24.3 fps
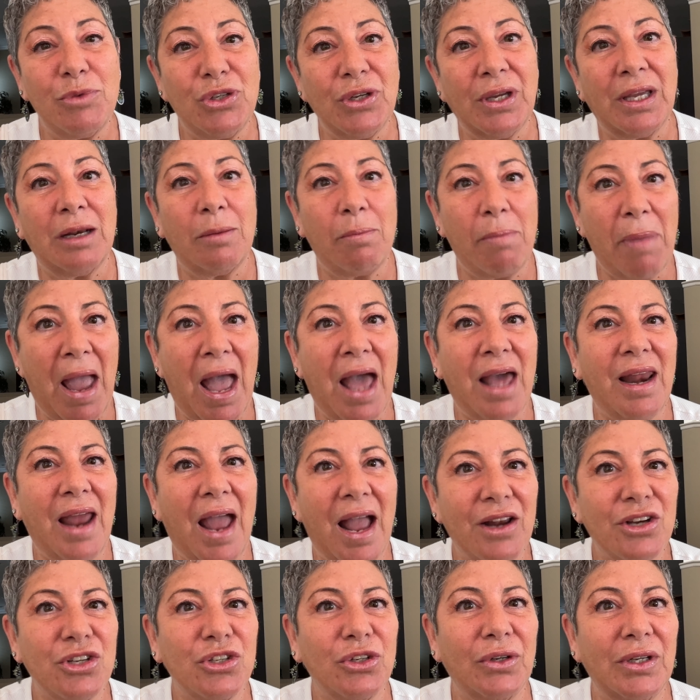You get a bad
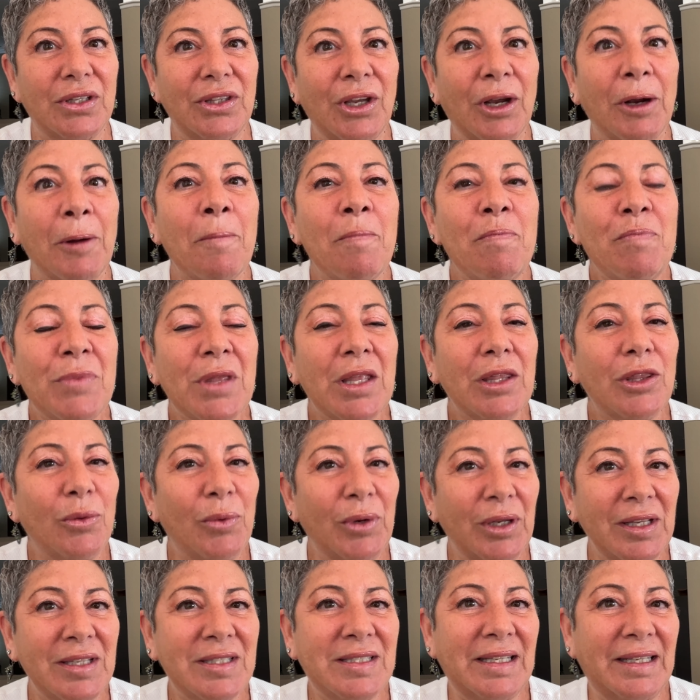actor in there. The
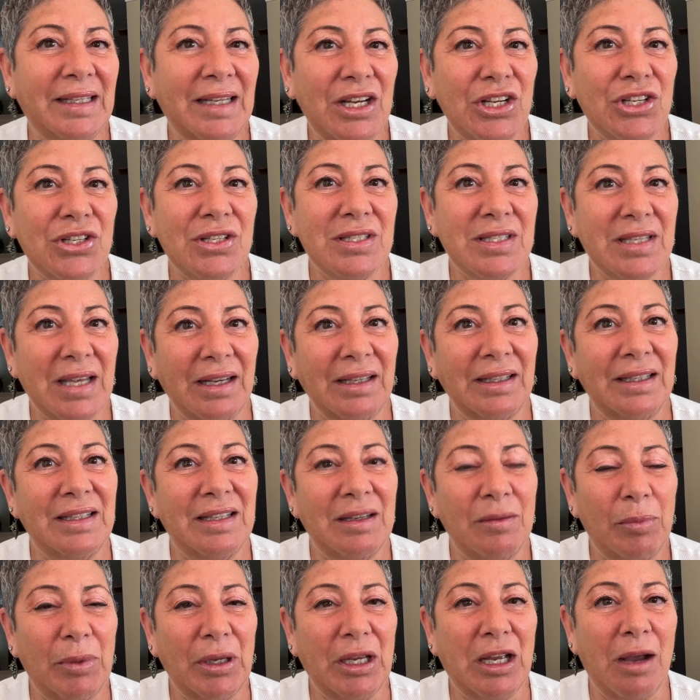real estate agent suddenly
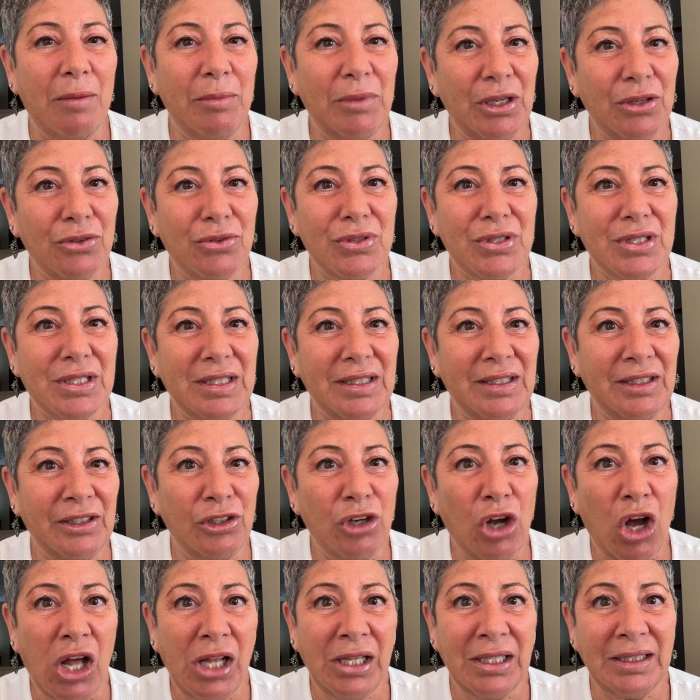didn't become interested in
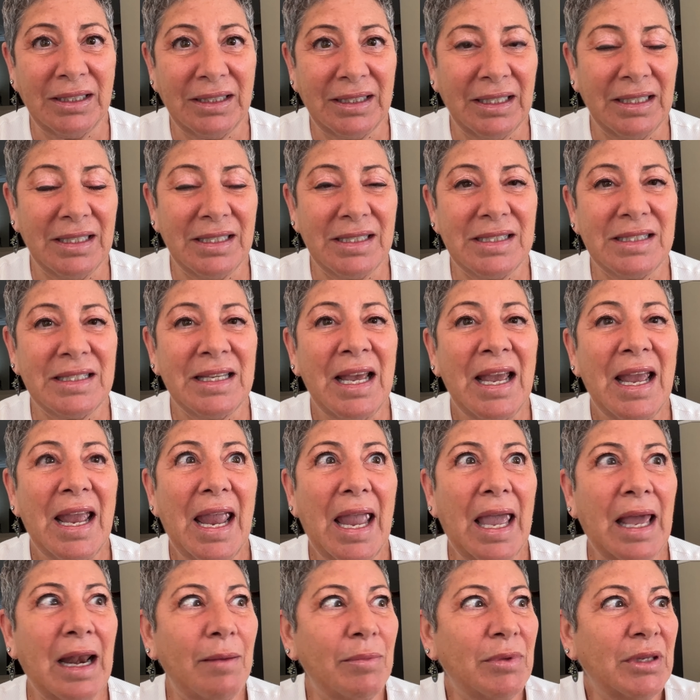all at this.
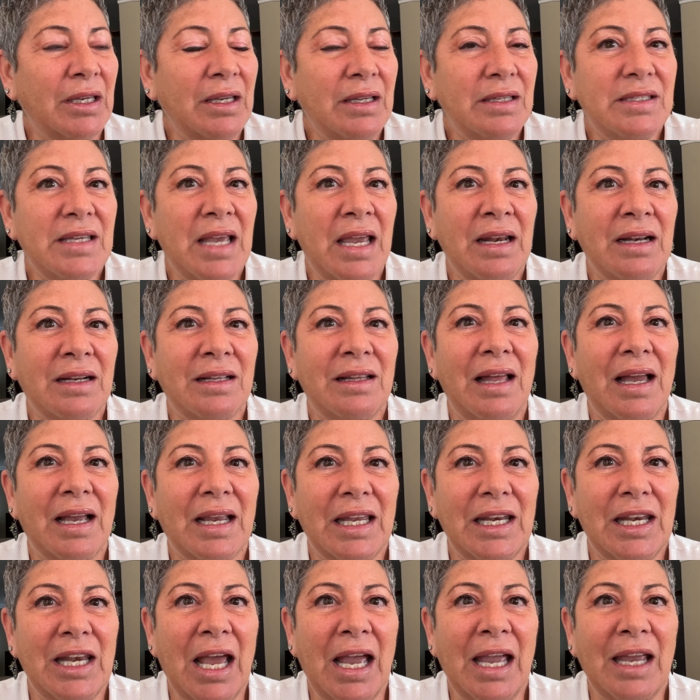And I'm thinking, it's eight o'clock
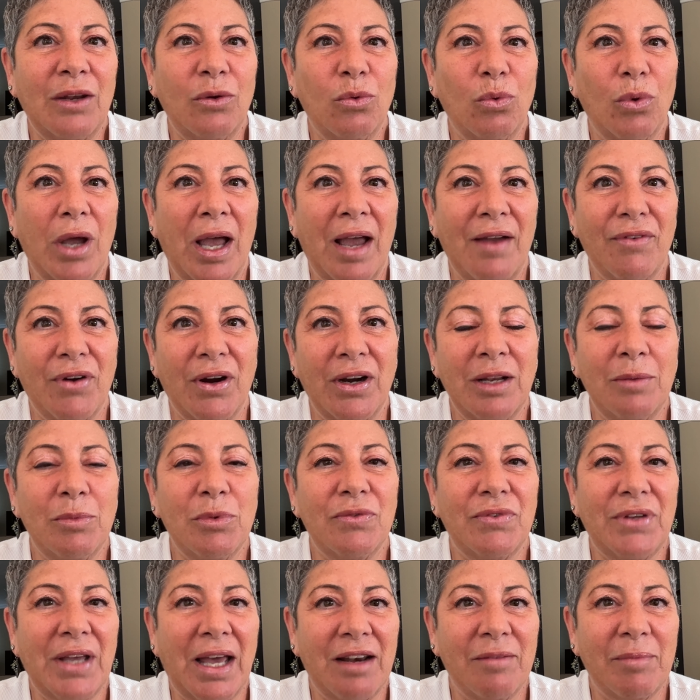at night. I've already
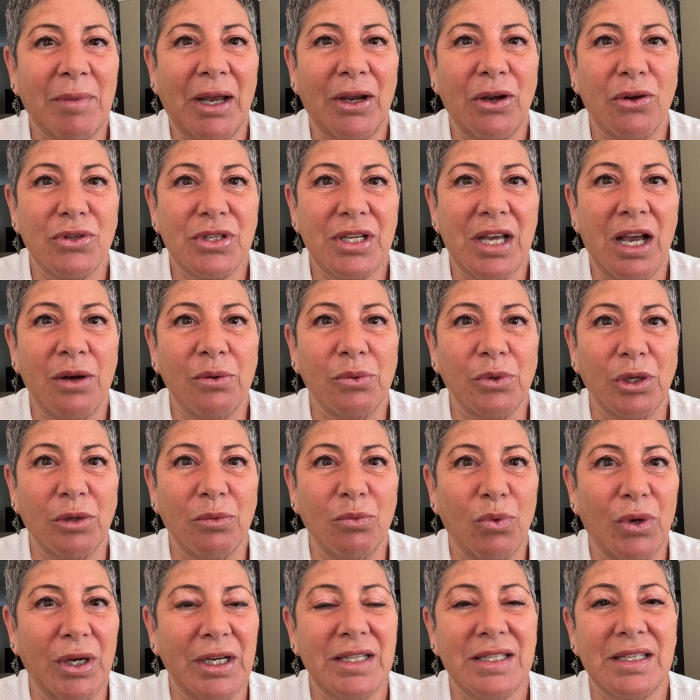moved out of my hotel room.
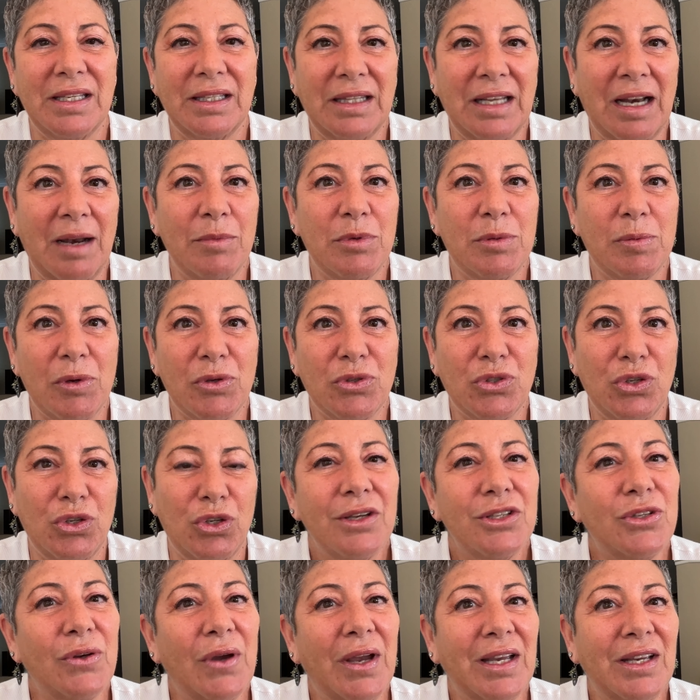What is it that I'm supposed to
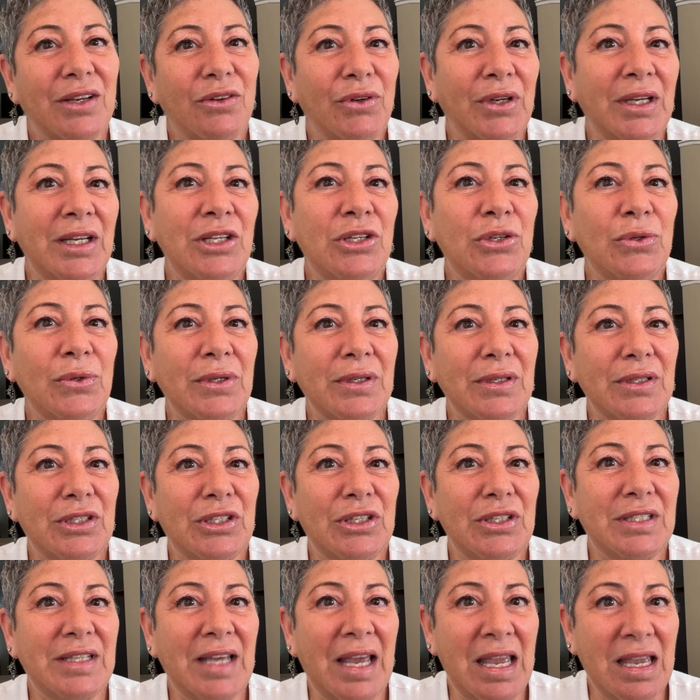do? So I agreed to,
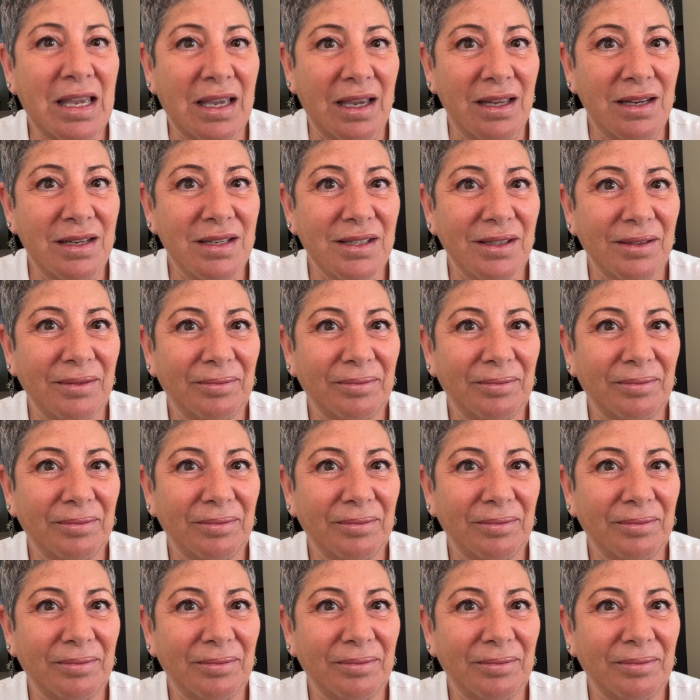to take it.